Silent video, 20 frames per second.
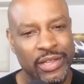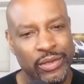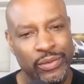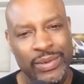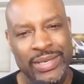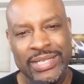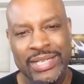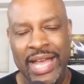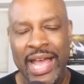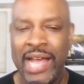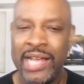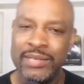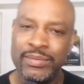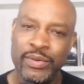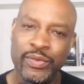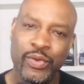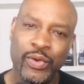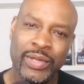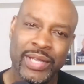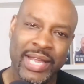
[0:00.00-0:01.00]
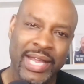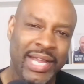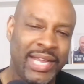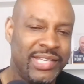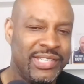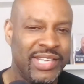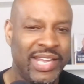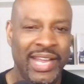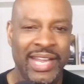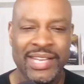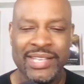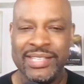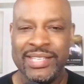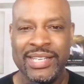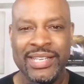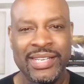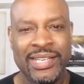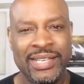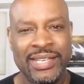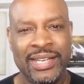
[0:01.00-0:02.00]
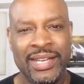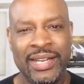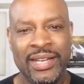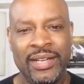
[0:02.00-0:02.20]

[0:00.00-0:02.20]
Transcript: three times before the age of 18.